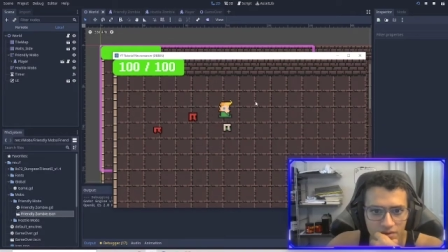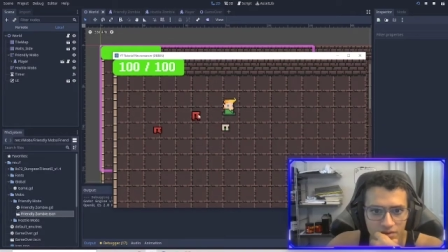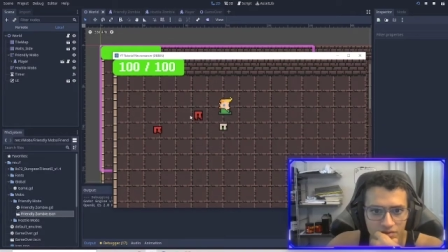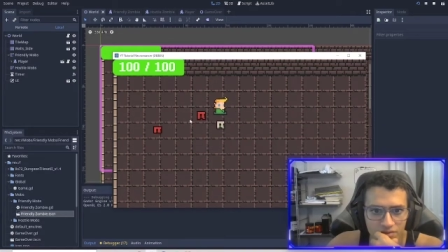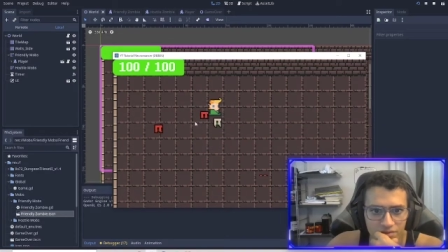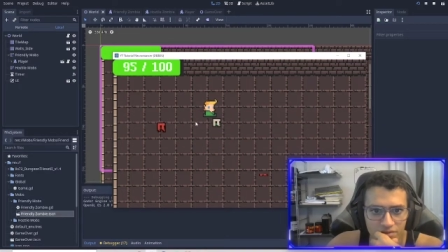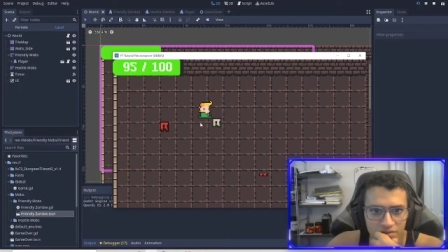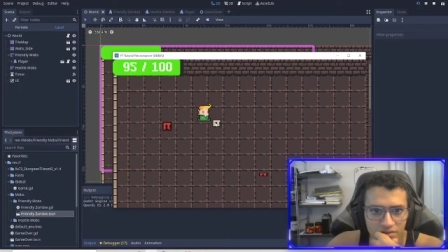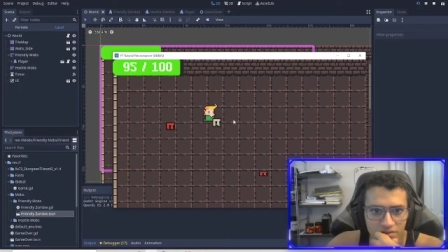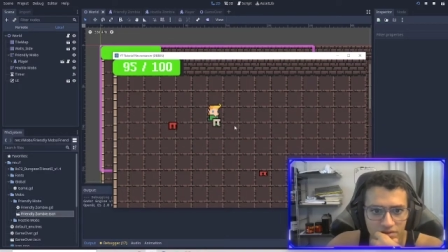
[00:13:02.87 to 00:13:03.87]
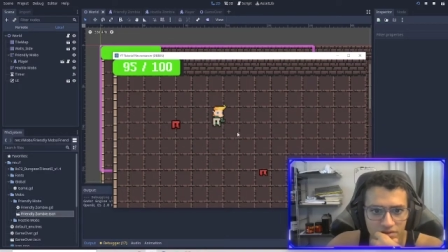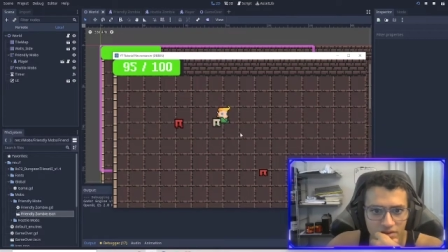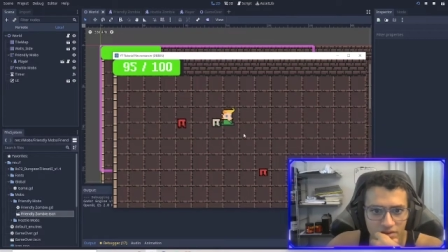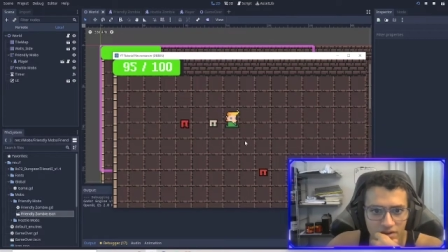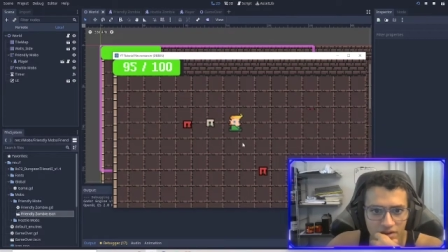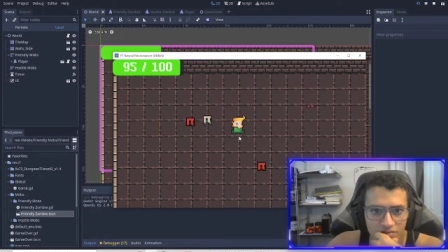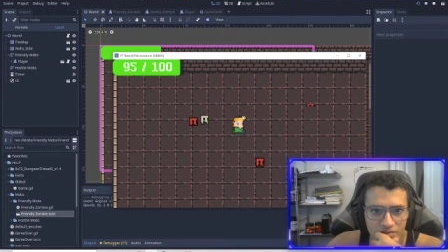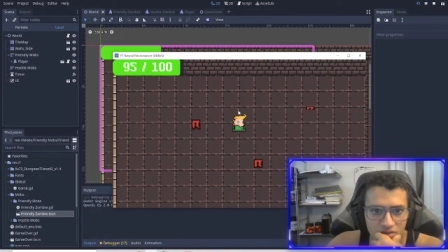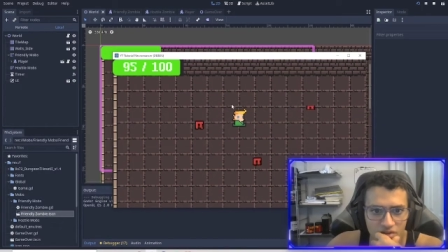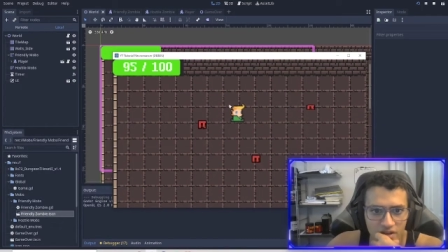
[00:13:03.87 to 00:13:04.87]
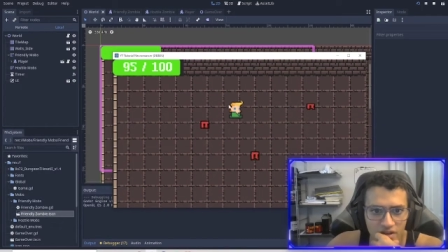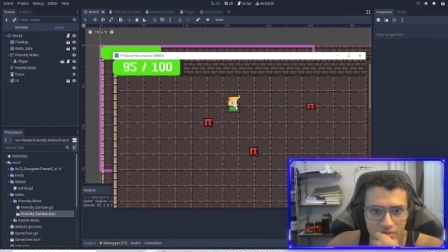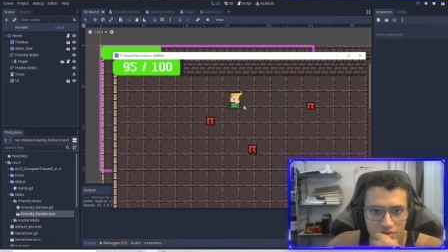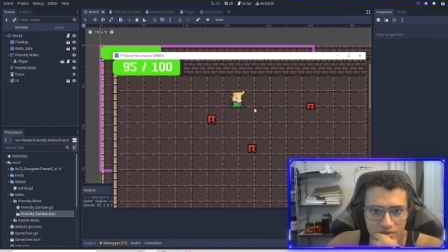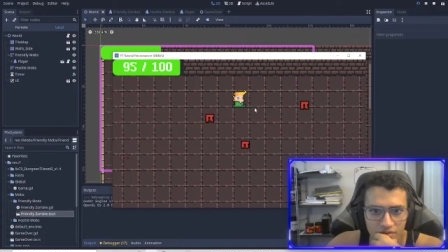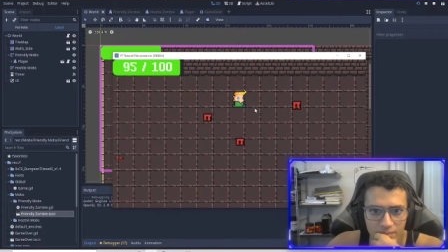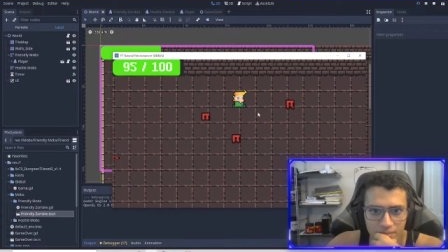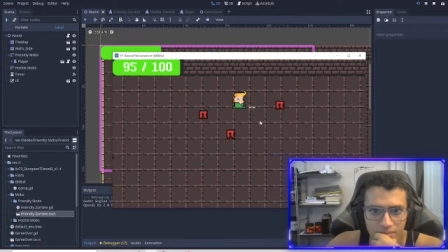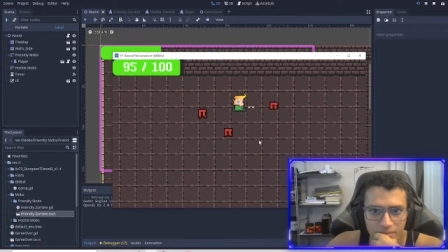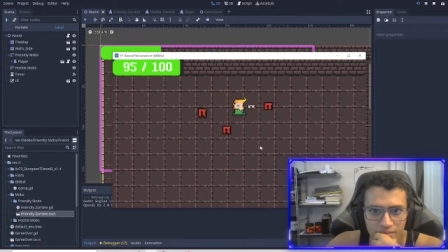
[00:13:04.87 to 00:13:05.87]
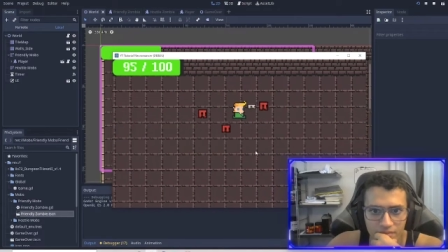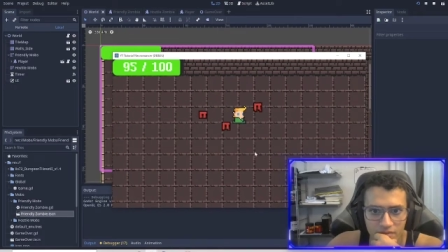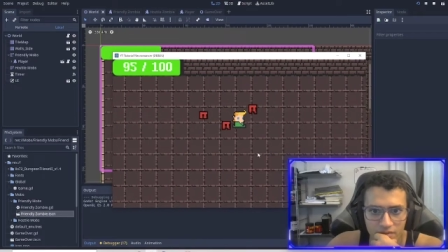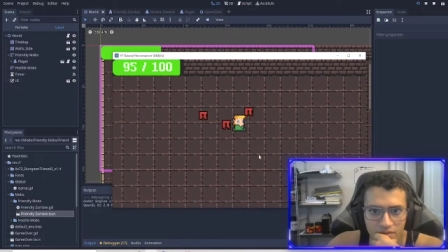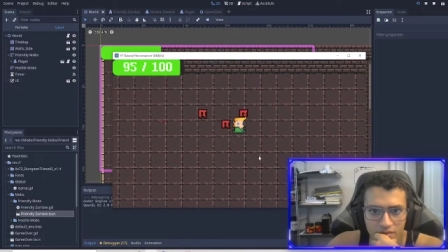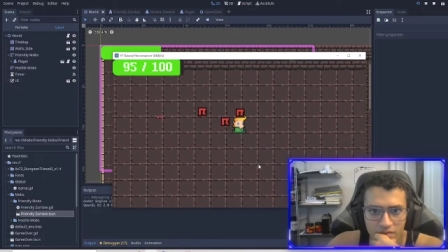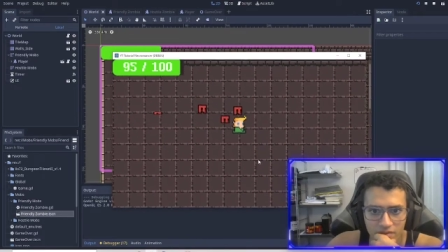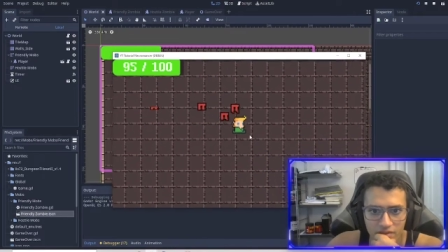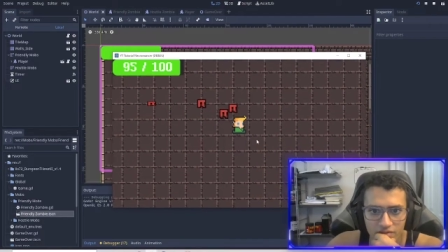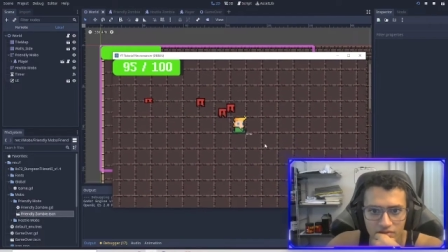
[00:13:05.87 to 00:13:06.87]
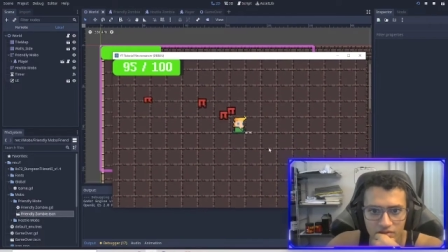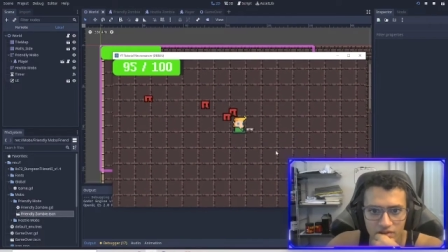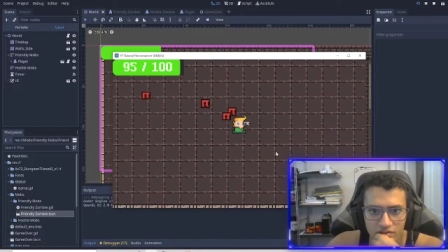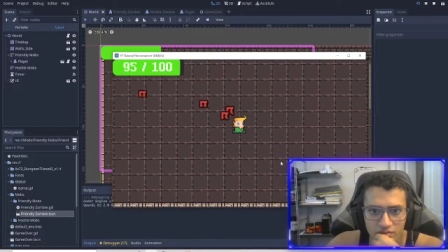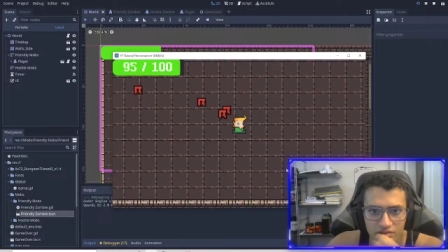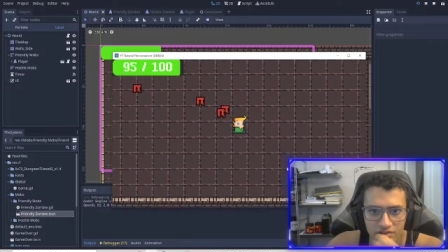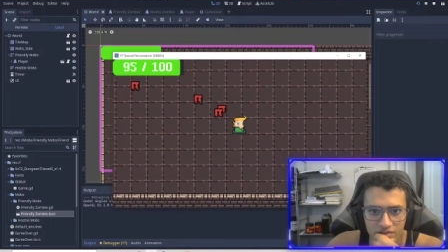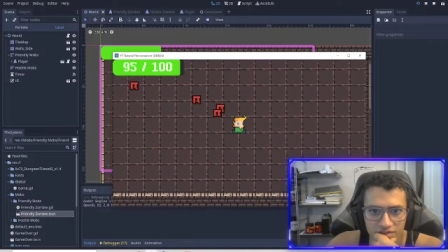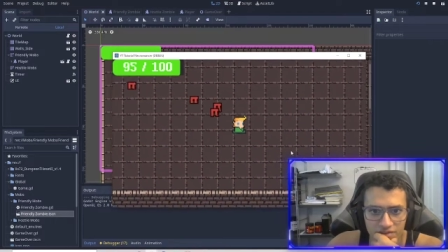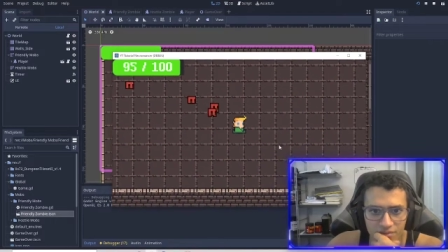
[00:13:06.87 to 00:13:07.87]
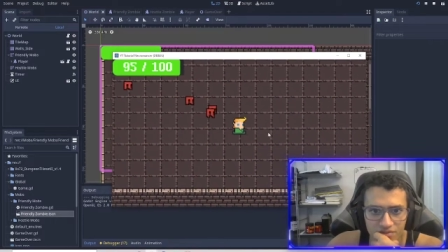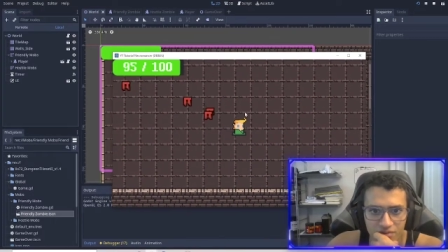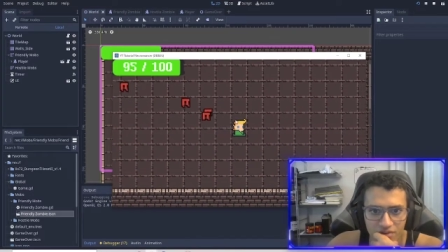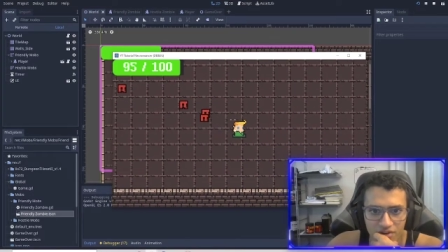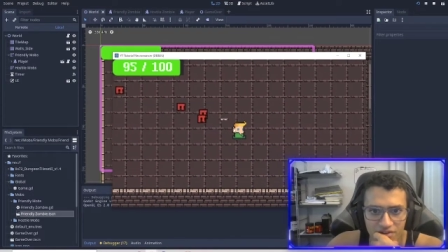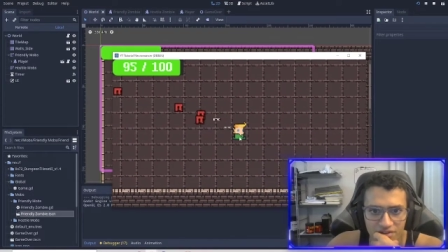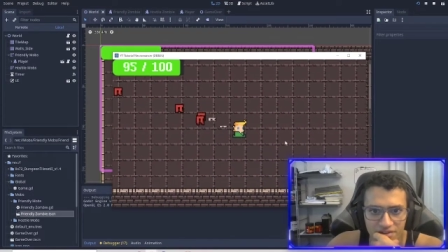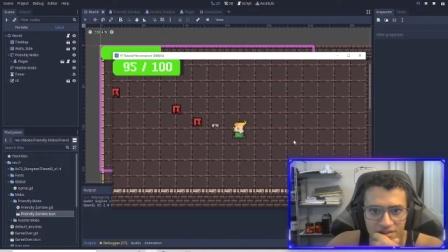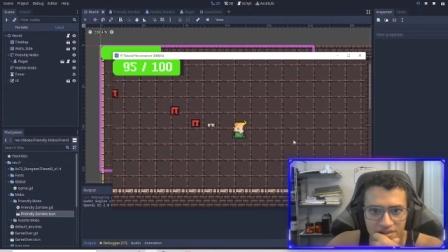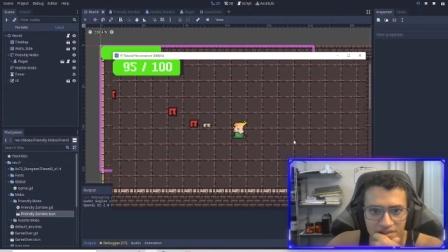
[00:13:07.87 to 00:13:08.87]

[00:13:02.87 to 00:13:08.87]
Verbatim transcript: Interesting. And I still collide with them. And they still collide with it. Something's going on here.